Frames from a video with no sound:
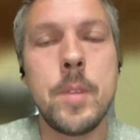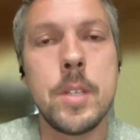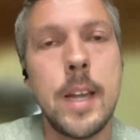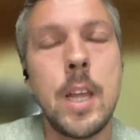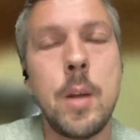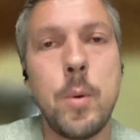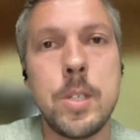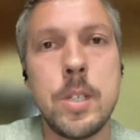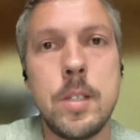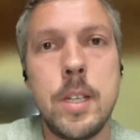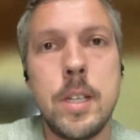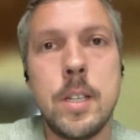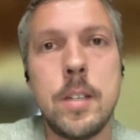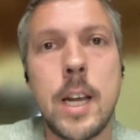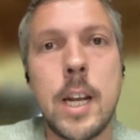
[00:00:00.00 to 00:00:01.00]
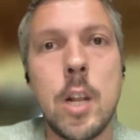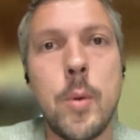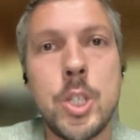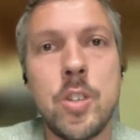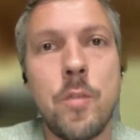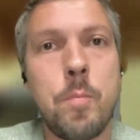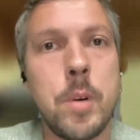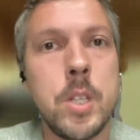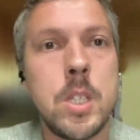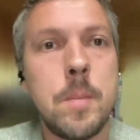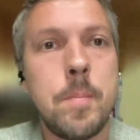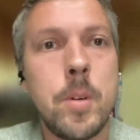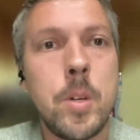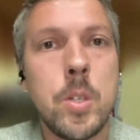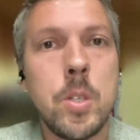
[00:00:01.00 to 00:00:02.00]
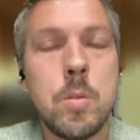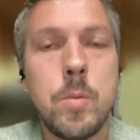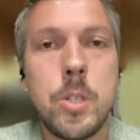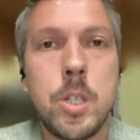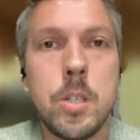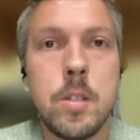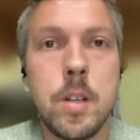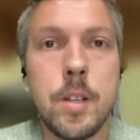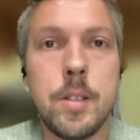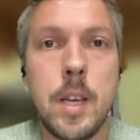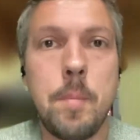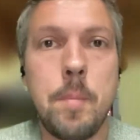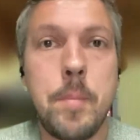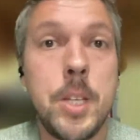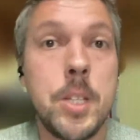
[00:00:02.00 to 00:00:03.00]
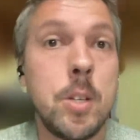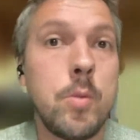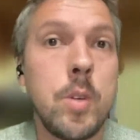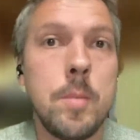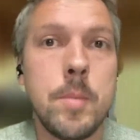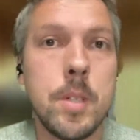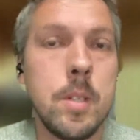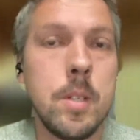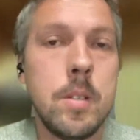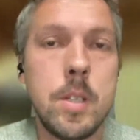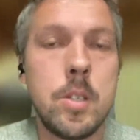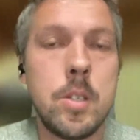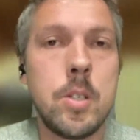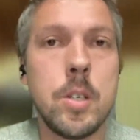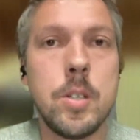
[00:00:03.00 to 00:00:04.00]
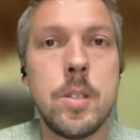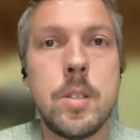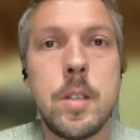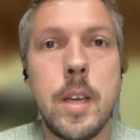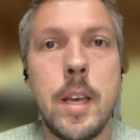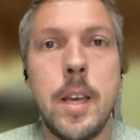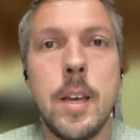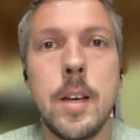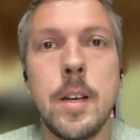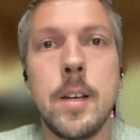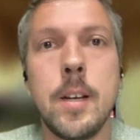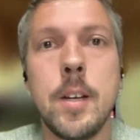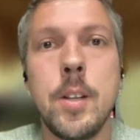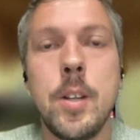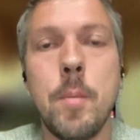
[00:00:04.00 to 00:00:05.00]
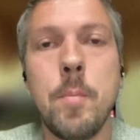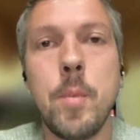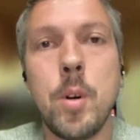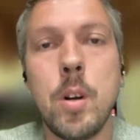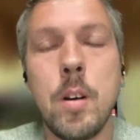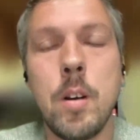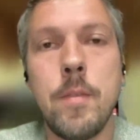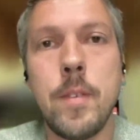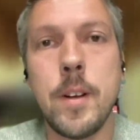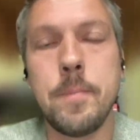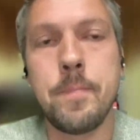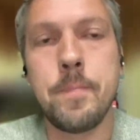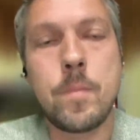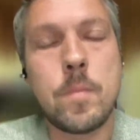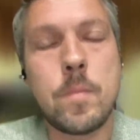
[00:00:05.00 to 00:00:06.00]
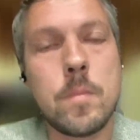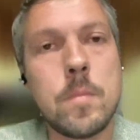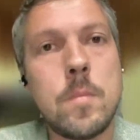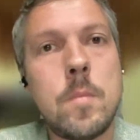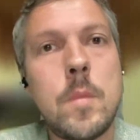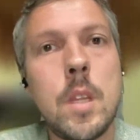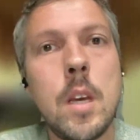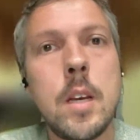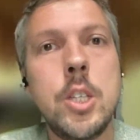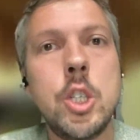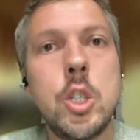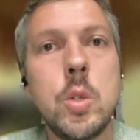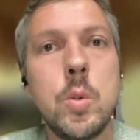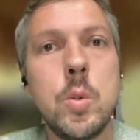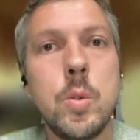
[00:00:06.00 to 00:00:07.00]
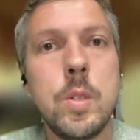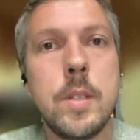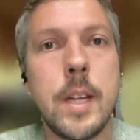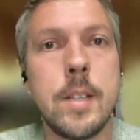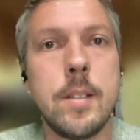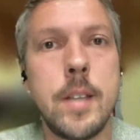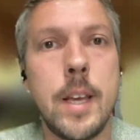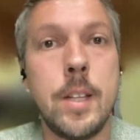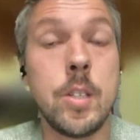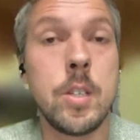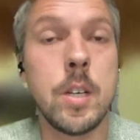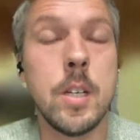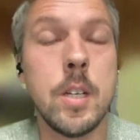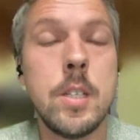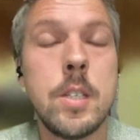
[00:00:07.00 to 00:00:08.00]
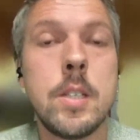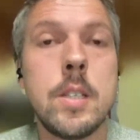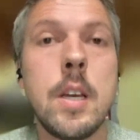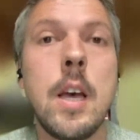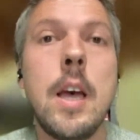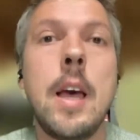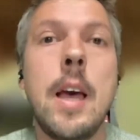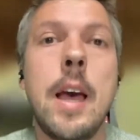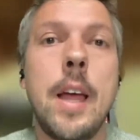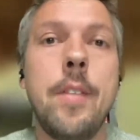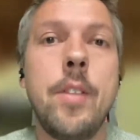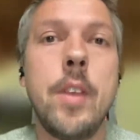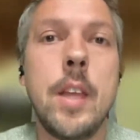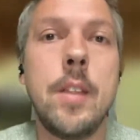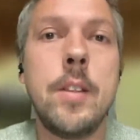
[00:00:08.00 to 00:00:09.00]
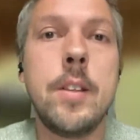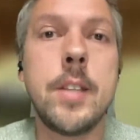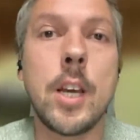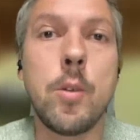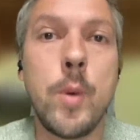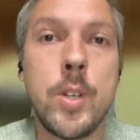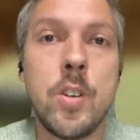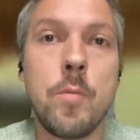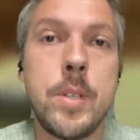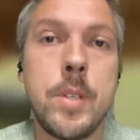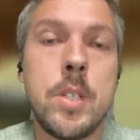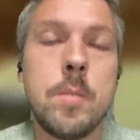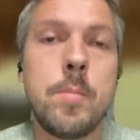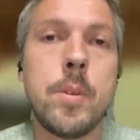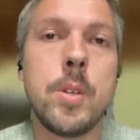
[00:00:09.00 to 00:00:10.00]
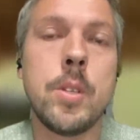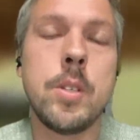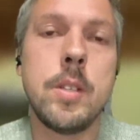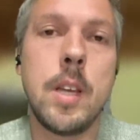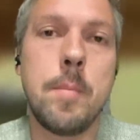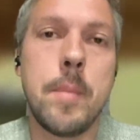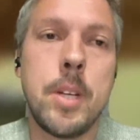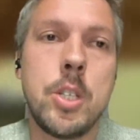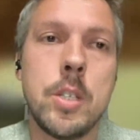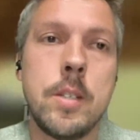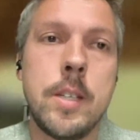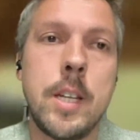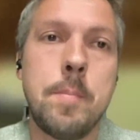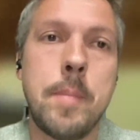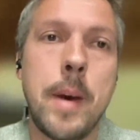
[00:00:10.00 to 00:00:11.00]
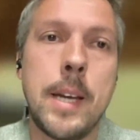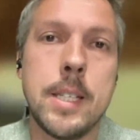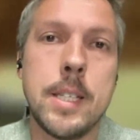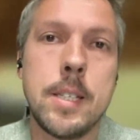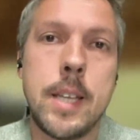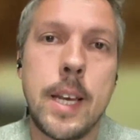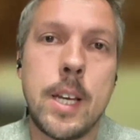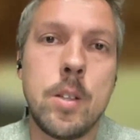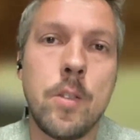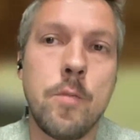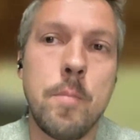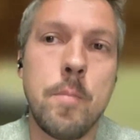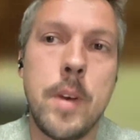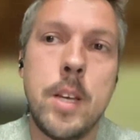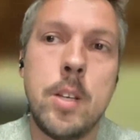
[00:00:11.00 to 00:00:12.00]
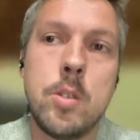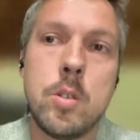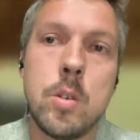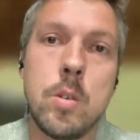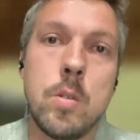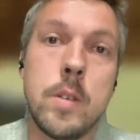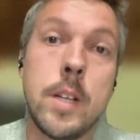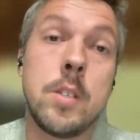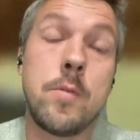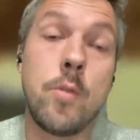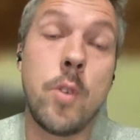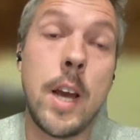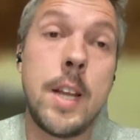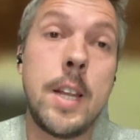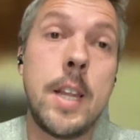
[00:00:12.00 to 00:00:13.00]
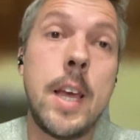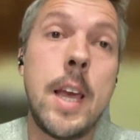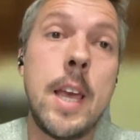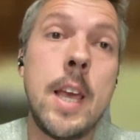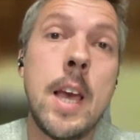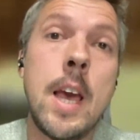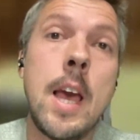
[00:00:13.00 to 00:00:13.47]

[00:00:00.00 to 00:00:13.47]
signing was indeed a declaration of principles, which is not a peace agreement. It's just a number of issues that they discuss. And in this declaration of principles, they mentioned that by the 2nd of May, so that's Friday,